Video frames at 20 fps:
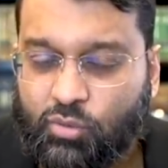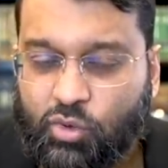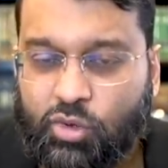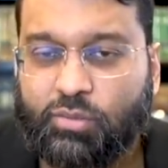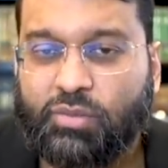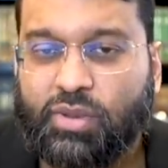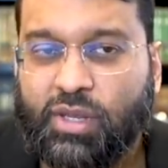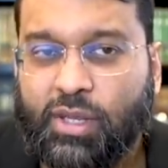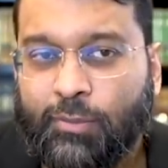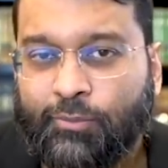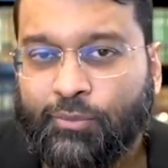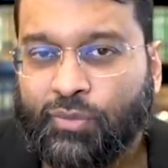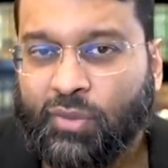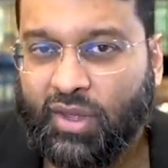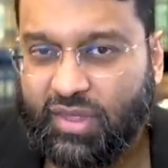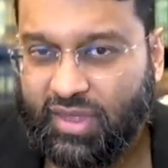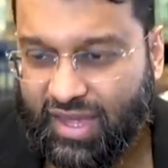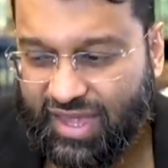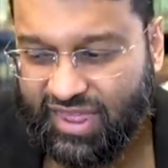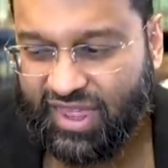would be
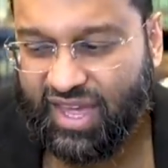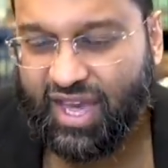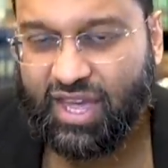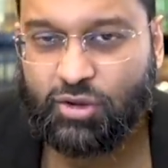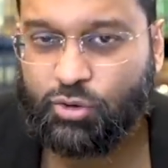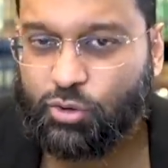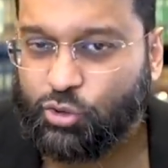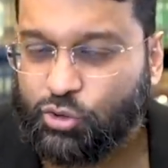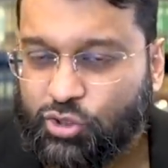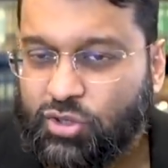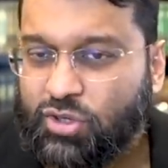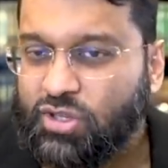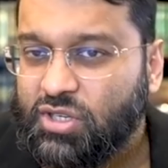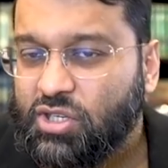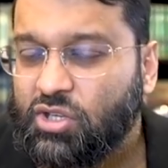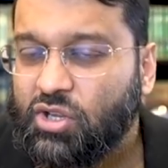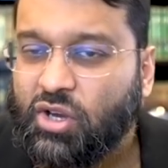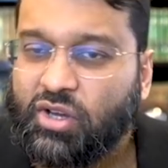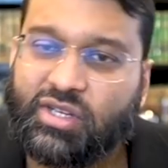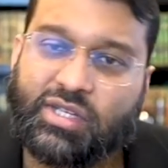that that notion
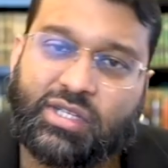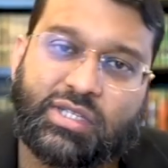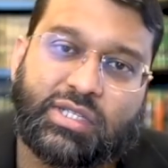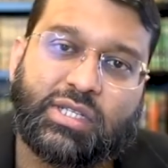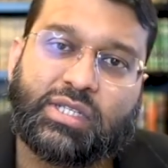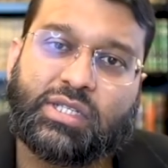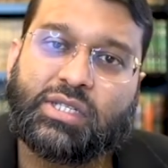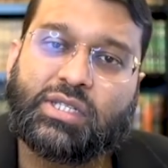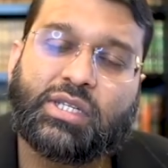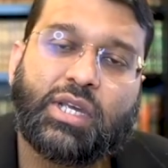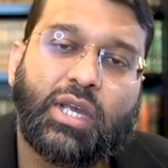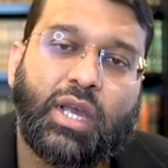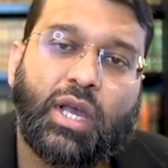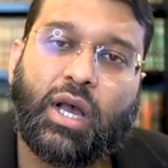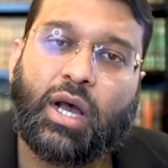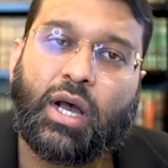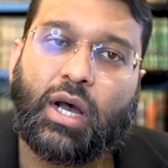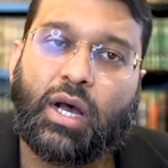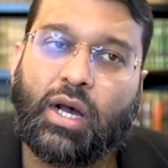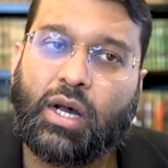did not exist
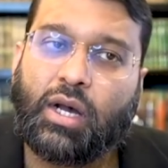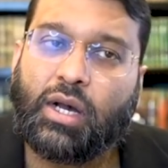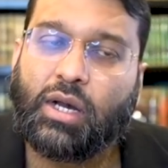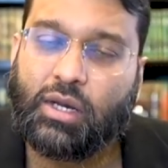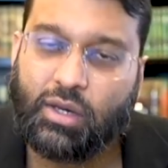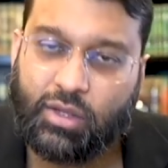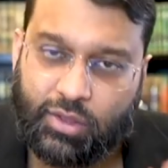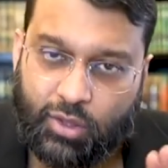uh,